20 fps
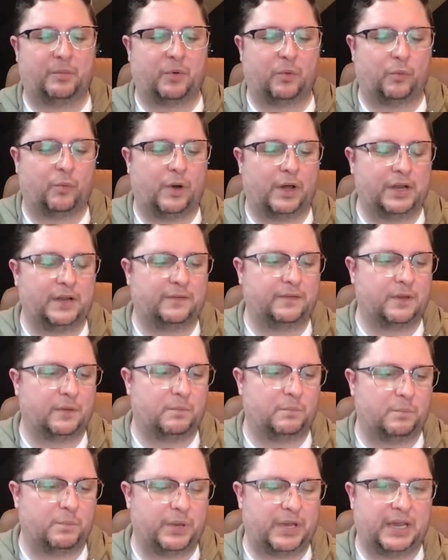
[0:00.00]
But one of the
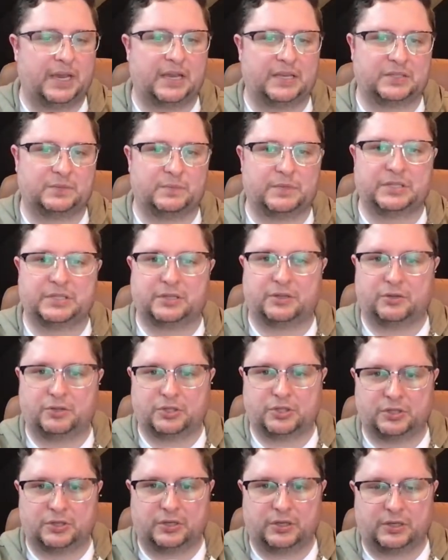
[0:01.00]
biggest
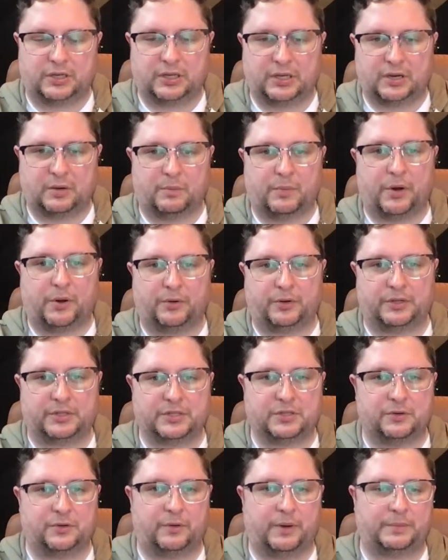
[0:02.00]
misunderstood components
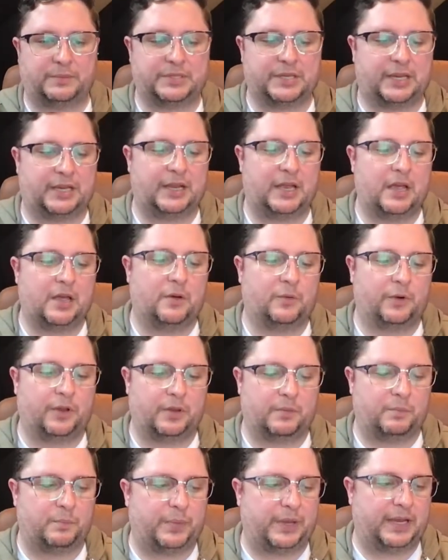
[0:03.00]
to a website, one of
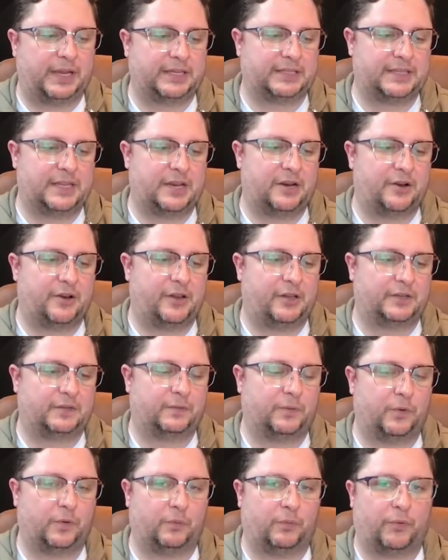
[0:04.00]
the biggest areas
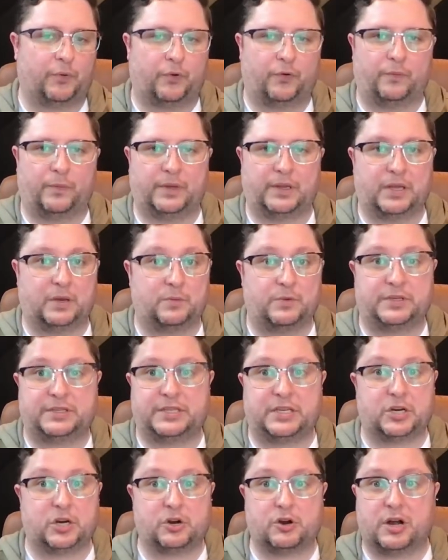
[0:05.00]
for improvement that we
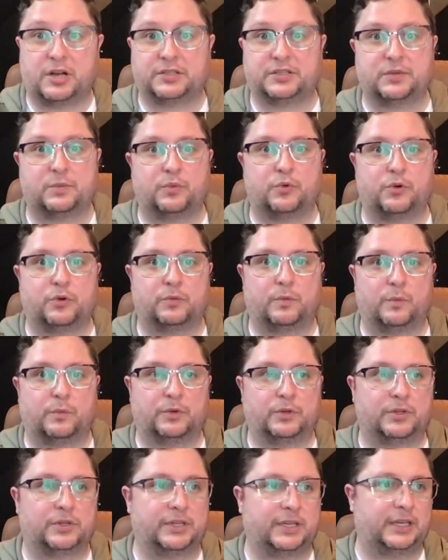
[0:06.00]
see across the board when we're
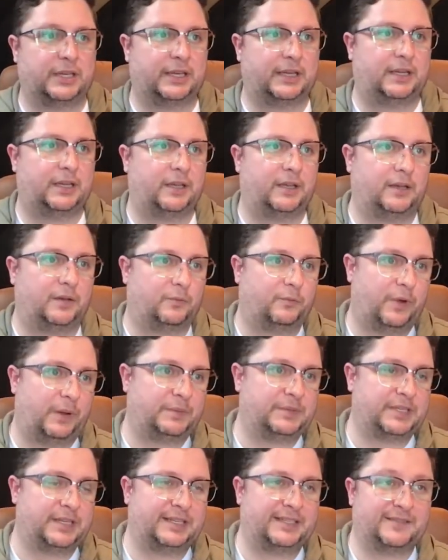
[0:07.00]
we're looking at uh,
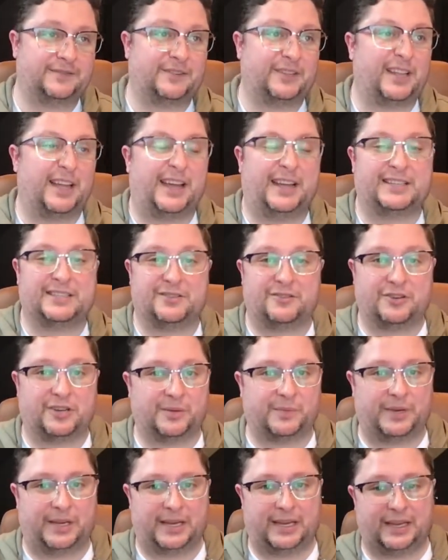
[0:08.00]
websites of clients that are
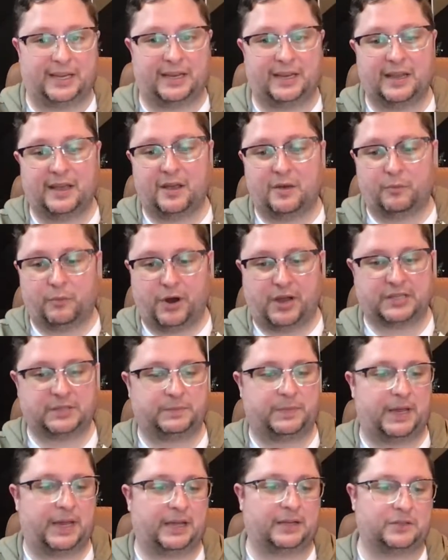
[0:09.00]
coming in,
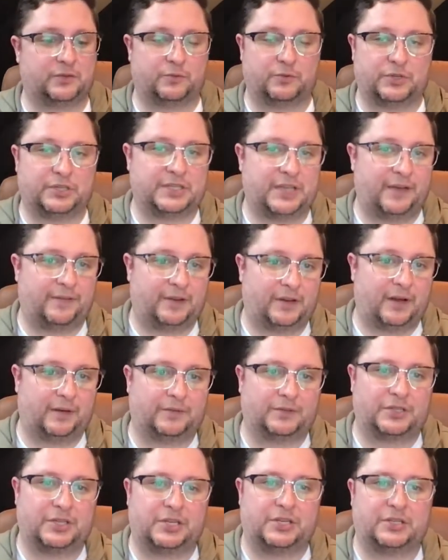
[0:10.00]
prospects, or we're just having
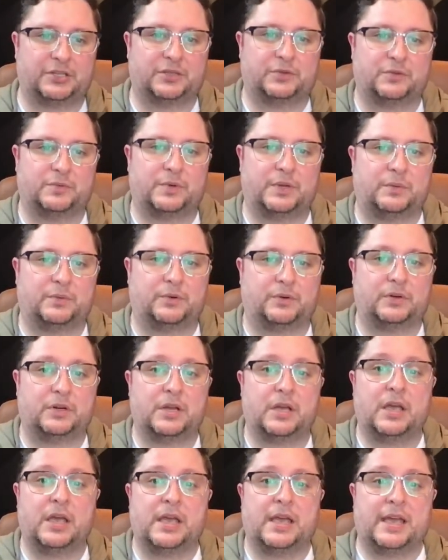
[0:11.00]
conversations with people.
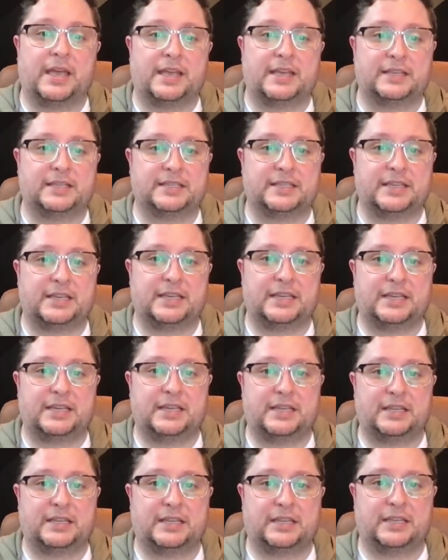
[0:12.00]
Is
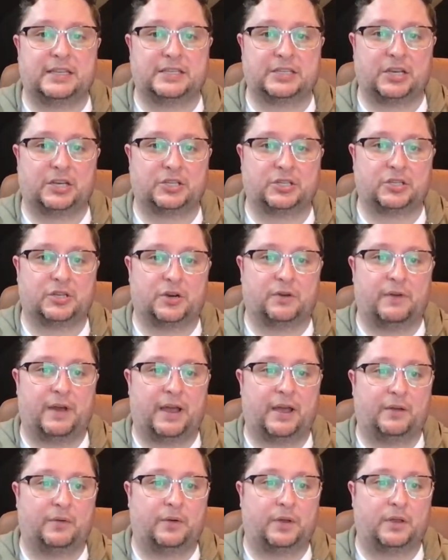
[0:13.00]
the the discussion
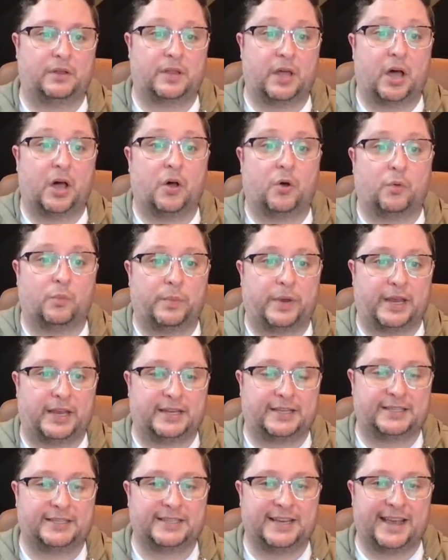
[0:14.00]
around the
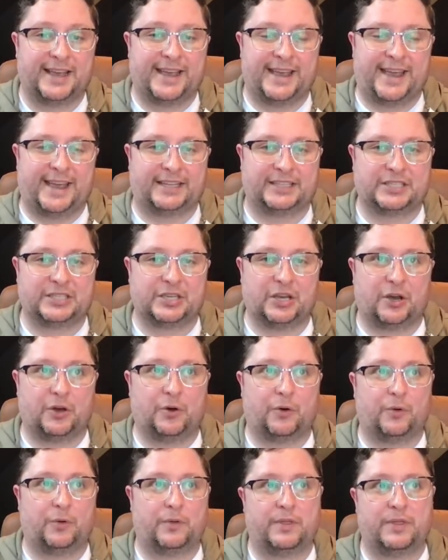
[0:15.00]
homepage? And
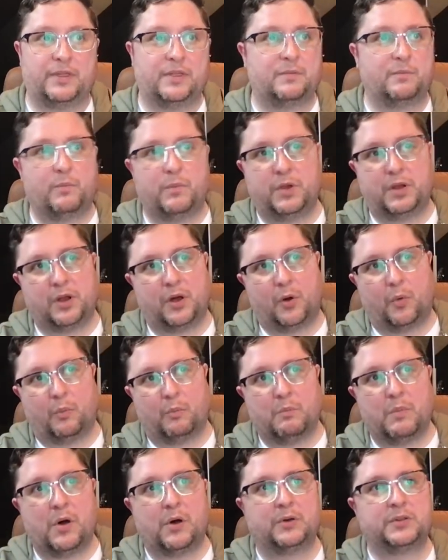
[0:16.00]
so, you know,
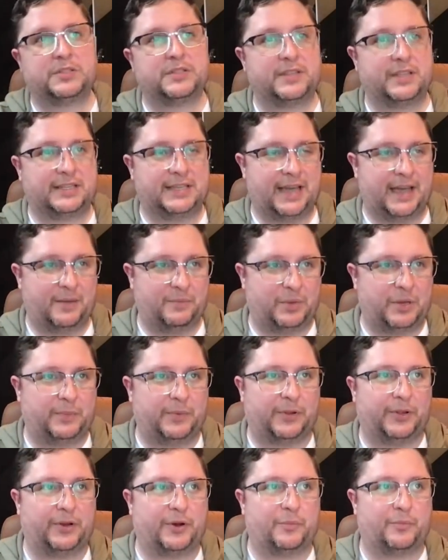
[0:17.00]
most of the time
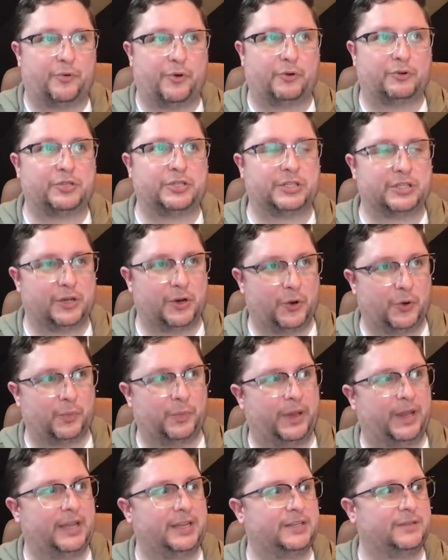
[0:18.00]
people are approaching their
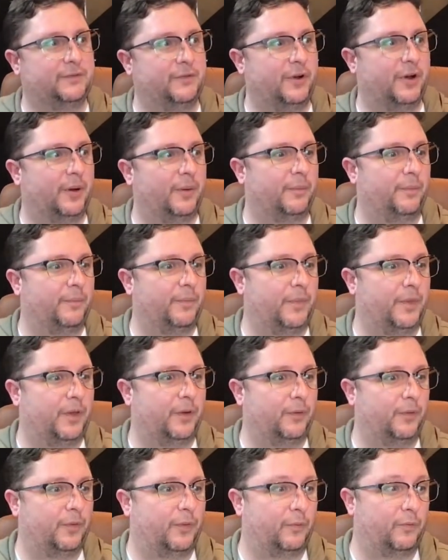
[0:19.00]
homepage from
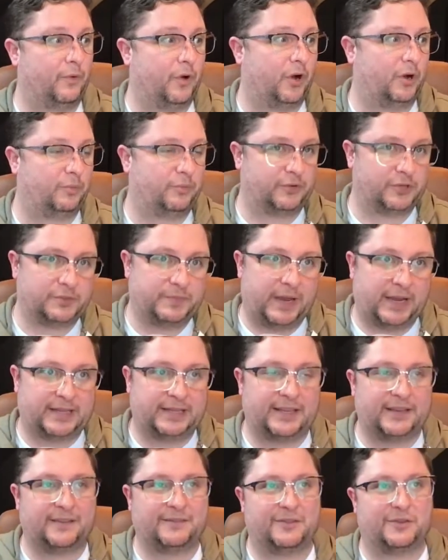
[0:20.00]
the the wrong
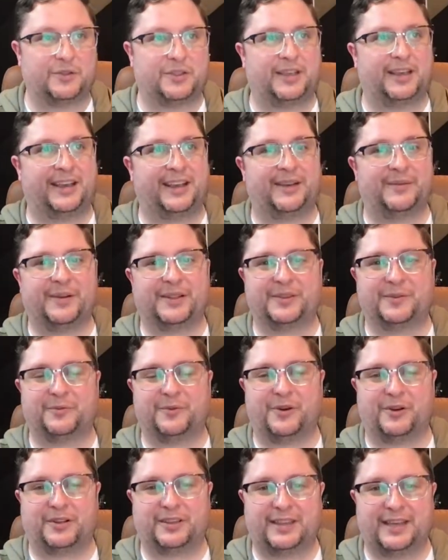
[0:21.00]
perspective. They're thinking about the
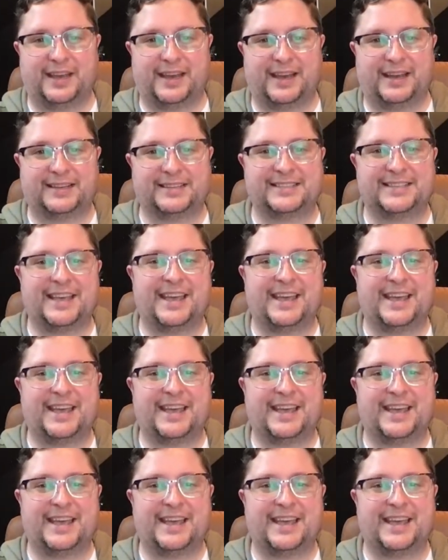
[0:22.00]
wrong things.